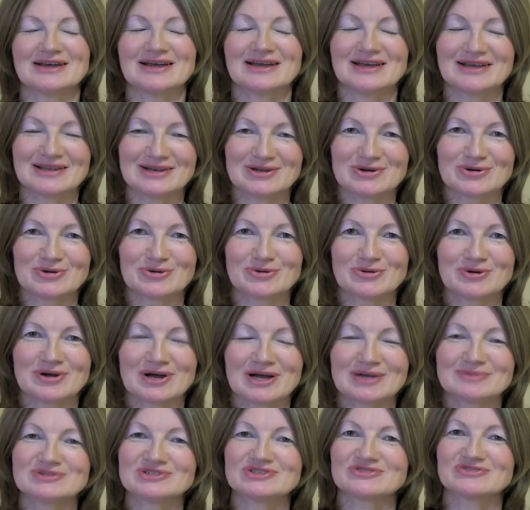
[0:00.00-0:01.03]
Hello,
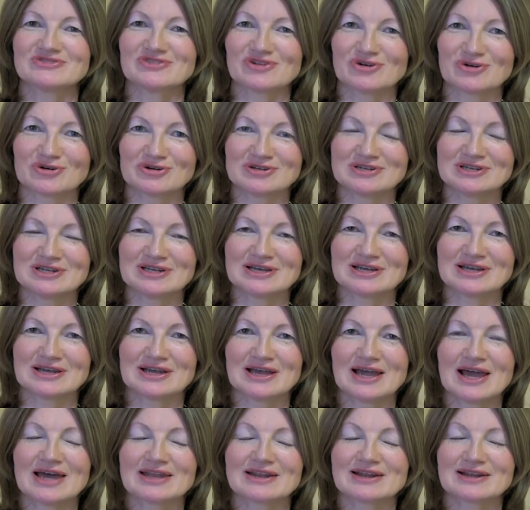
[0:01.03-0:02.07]
I'm Siobhan
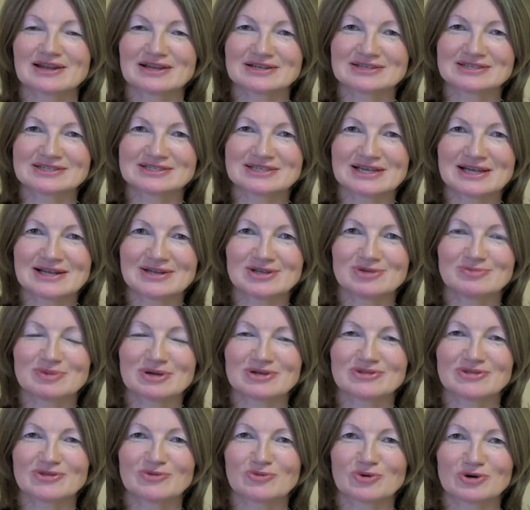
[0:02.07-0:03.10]
and I'd like to tell you
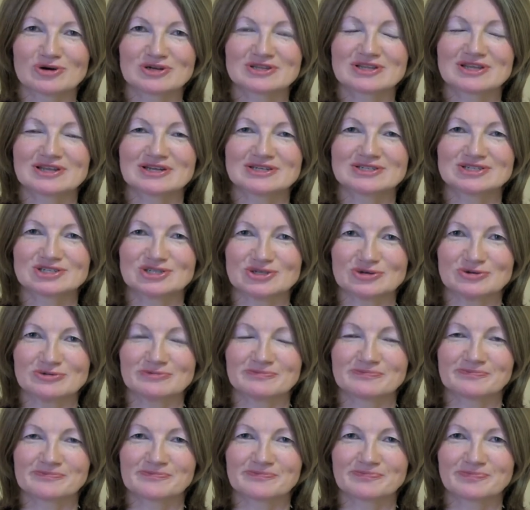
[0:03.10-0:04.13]
about the work that I do.
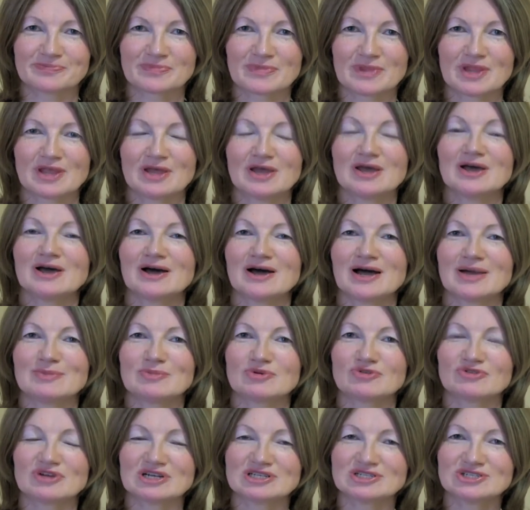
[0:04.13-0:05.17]
I'm
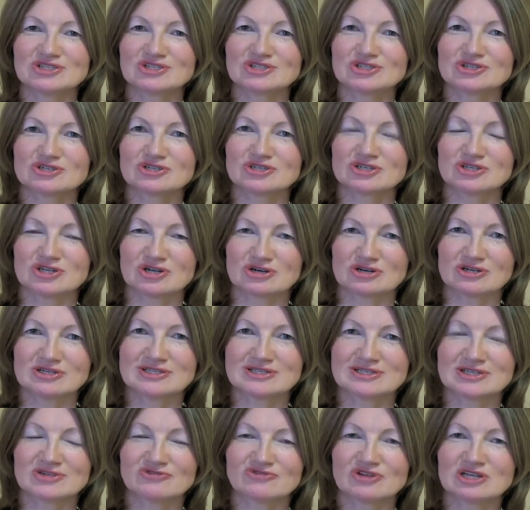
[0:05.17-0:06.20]
a registered
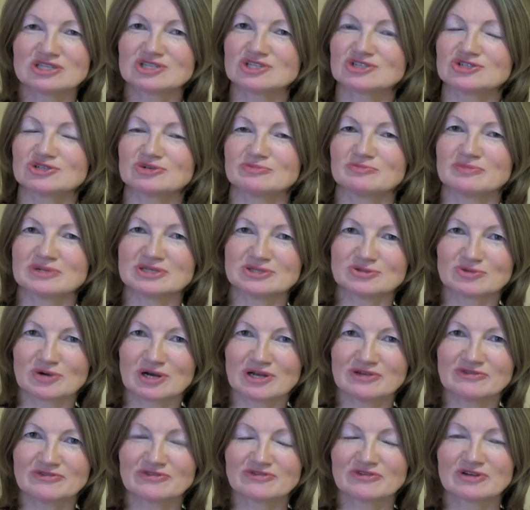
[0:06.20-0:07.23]
nurse and registered
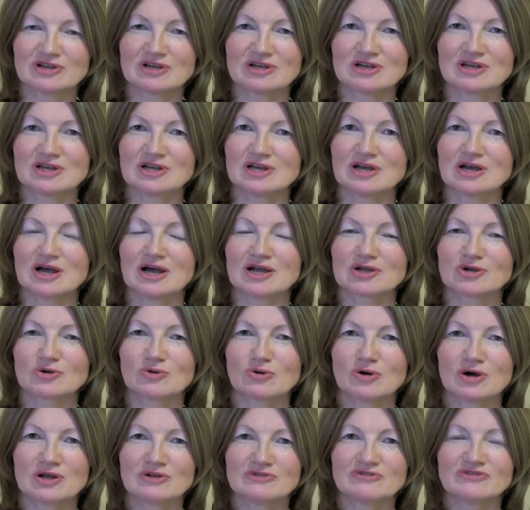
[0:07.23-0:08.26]
midwife I
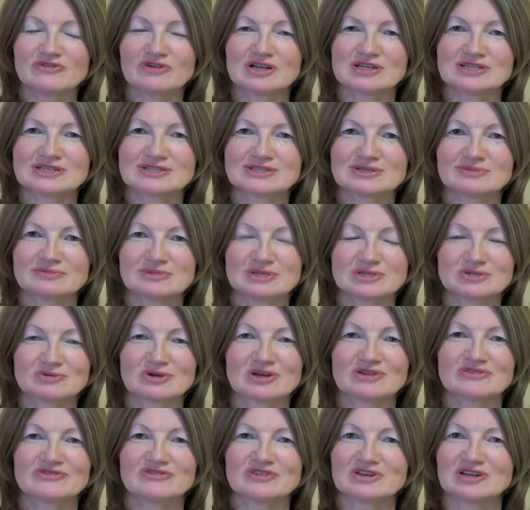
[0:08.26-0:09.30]
qualified as a
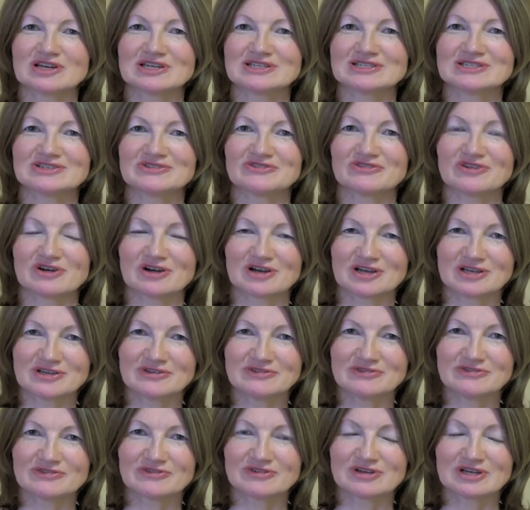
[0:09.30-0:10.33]
midwife in
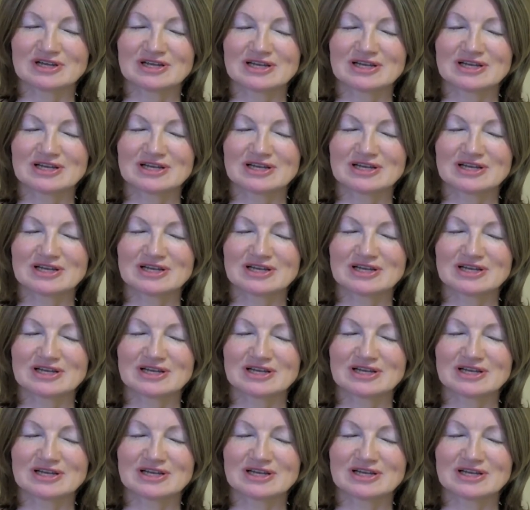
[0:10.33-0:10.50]
95.